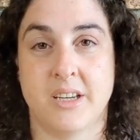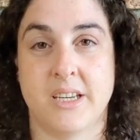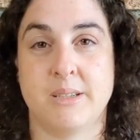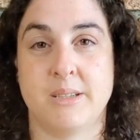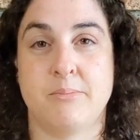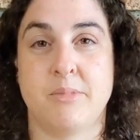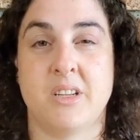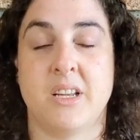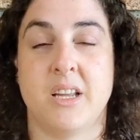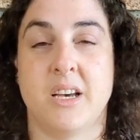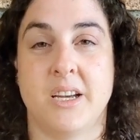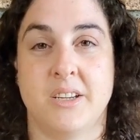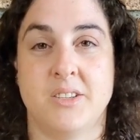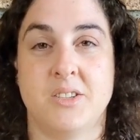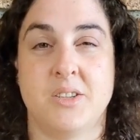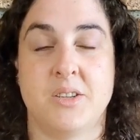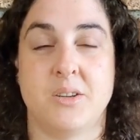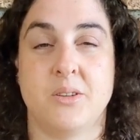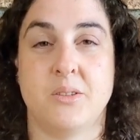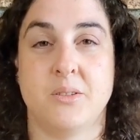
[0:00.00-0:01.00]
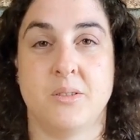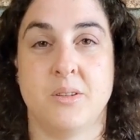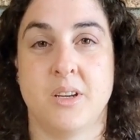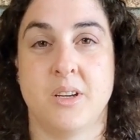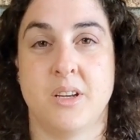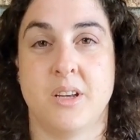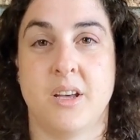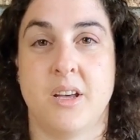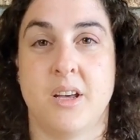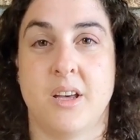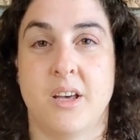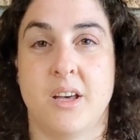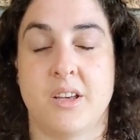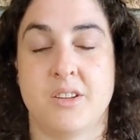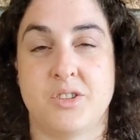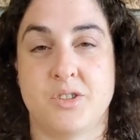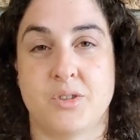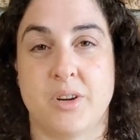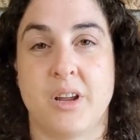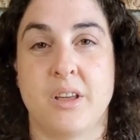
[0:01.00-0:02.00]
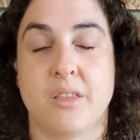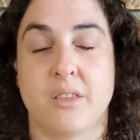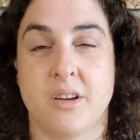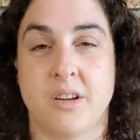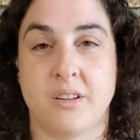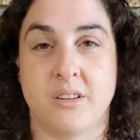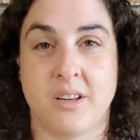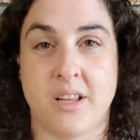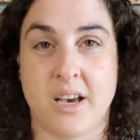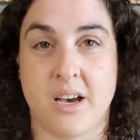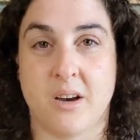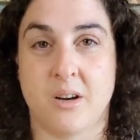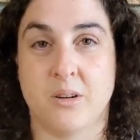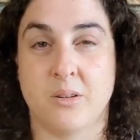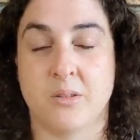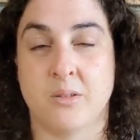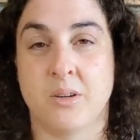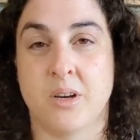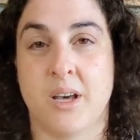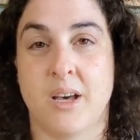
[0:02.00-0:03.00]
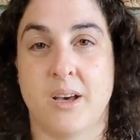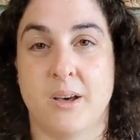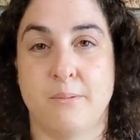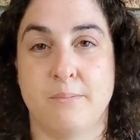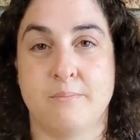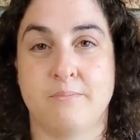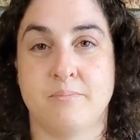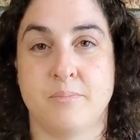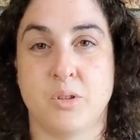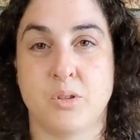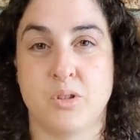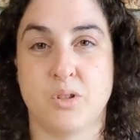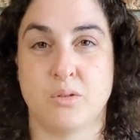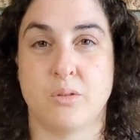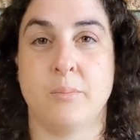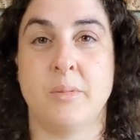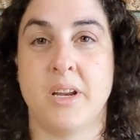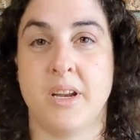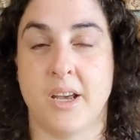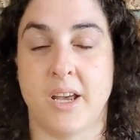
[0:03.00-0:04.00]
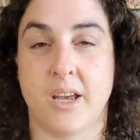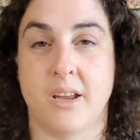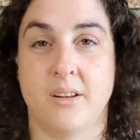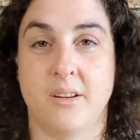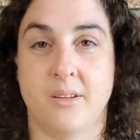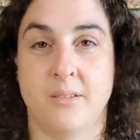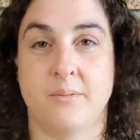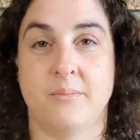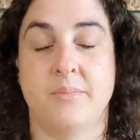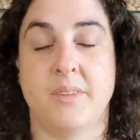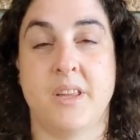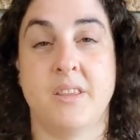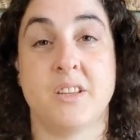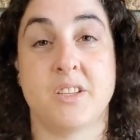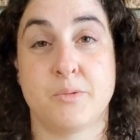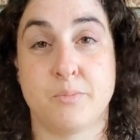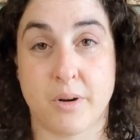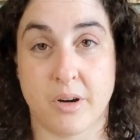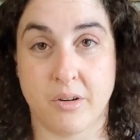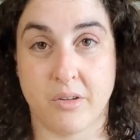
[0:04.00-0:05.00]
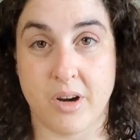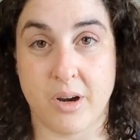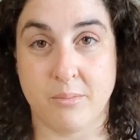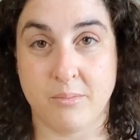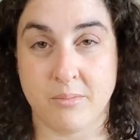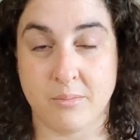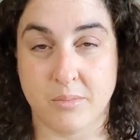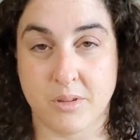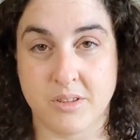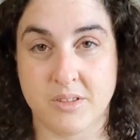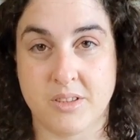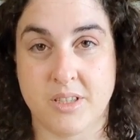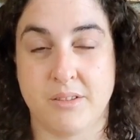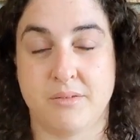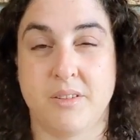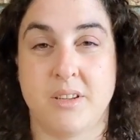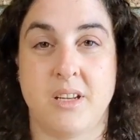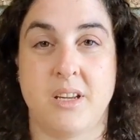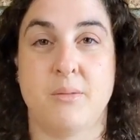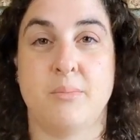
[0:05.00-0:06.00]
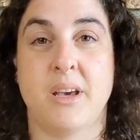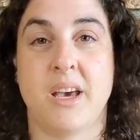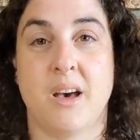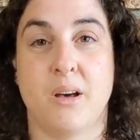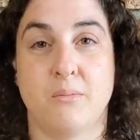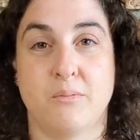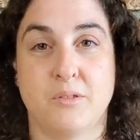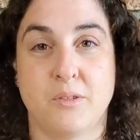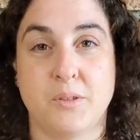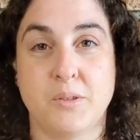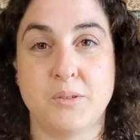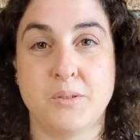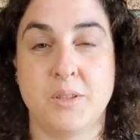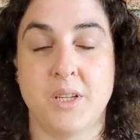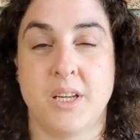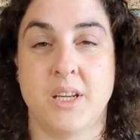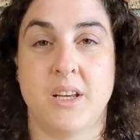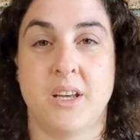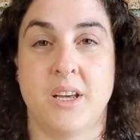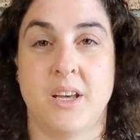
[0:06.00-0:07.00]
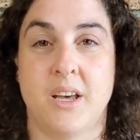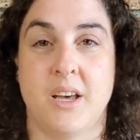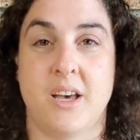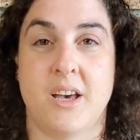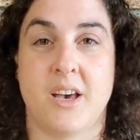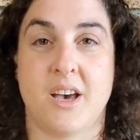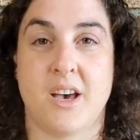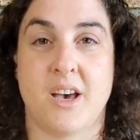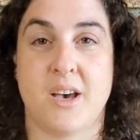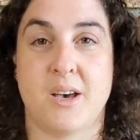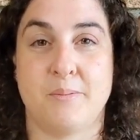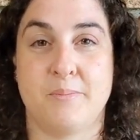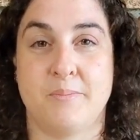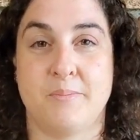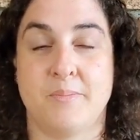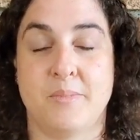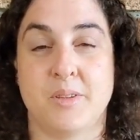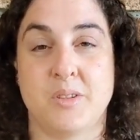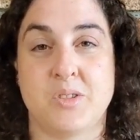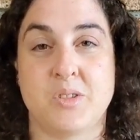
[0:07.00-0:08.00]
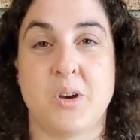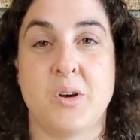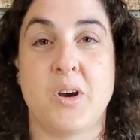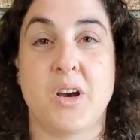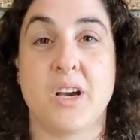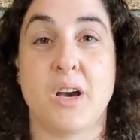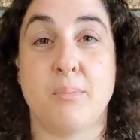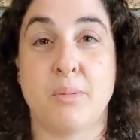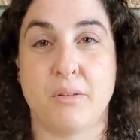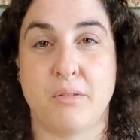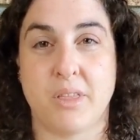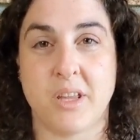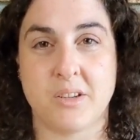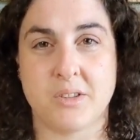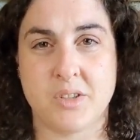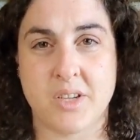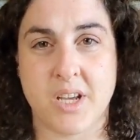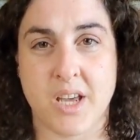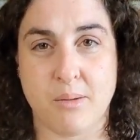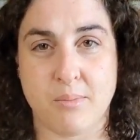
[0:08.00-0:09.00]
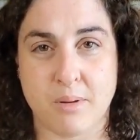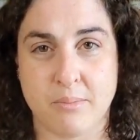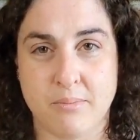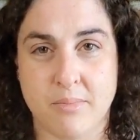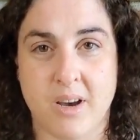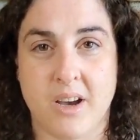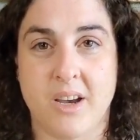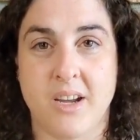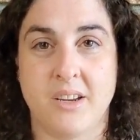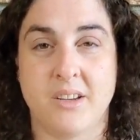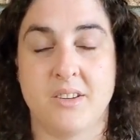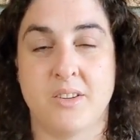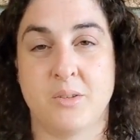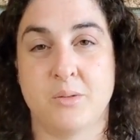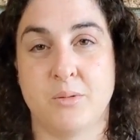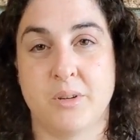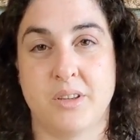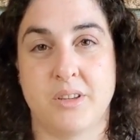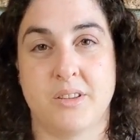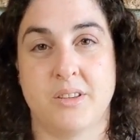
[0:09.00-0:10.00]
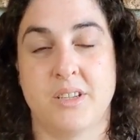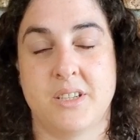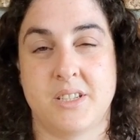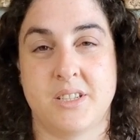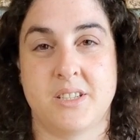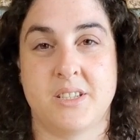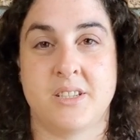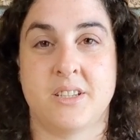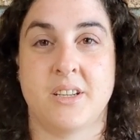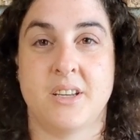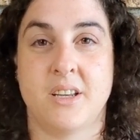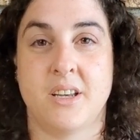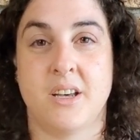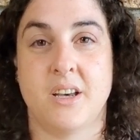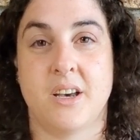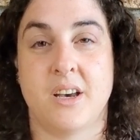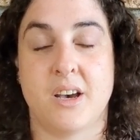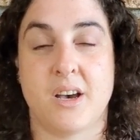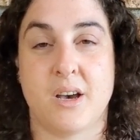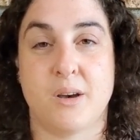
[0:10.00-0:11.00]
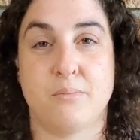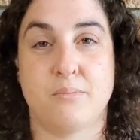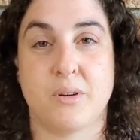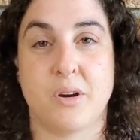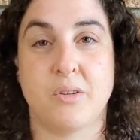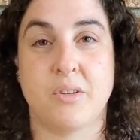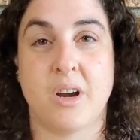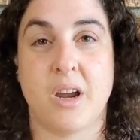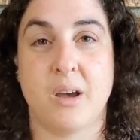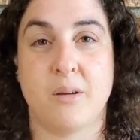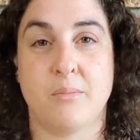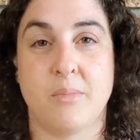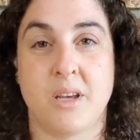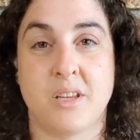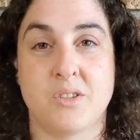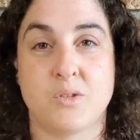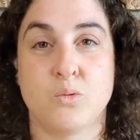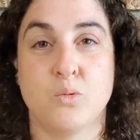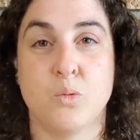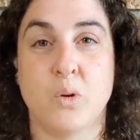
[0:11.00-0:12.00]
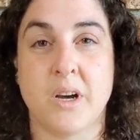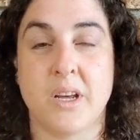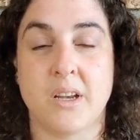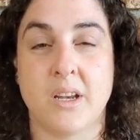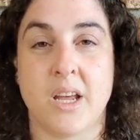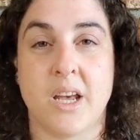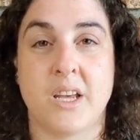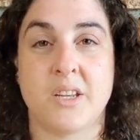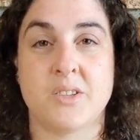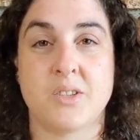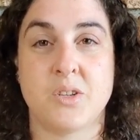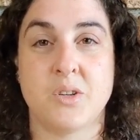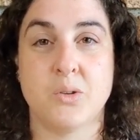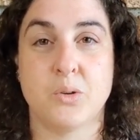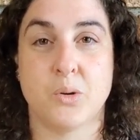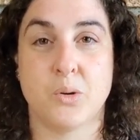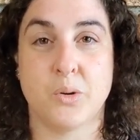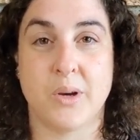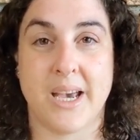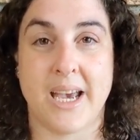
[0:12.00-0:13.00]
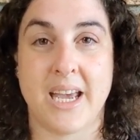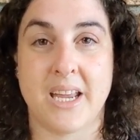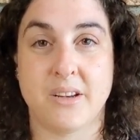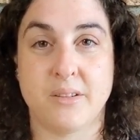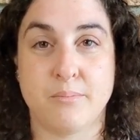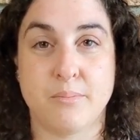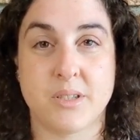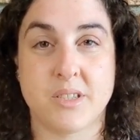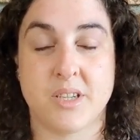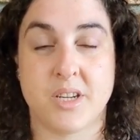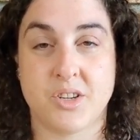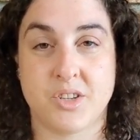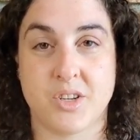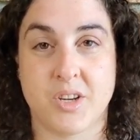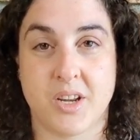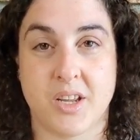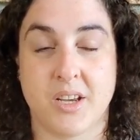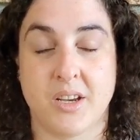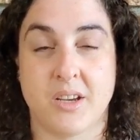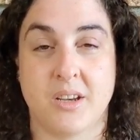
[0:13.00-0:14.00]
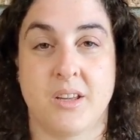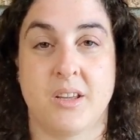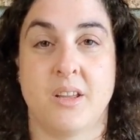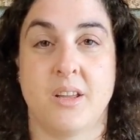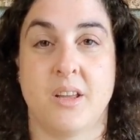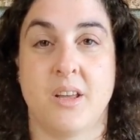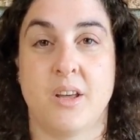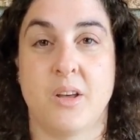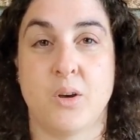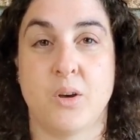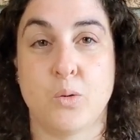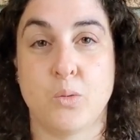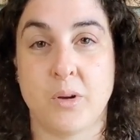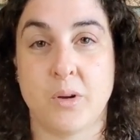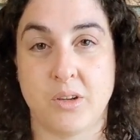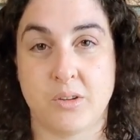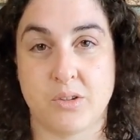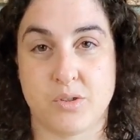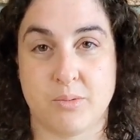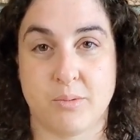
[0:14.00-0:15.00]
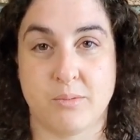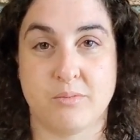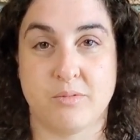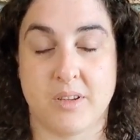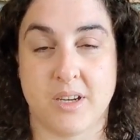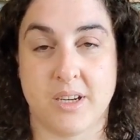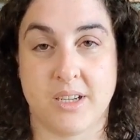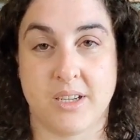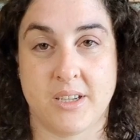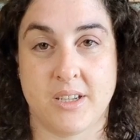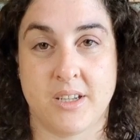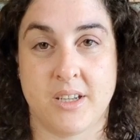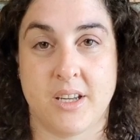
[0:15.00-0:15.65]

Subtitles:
and would like to strengthen it now or swim it again, then this program will definitely be helpful. So a couple of things to keep in mind with this program is, one is your head positioning when you swim fly.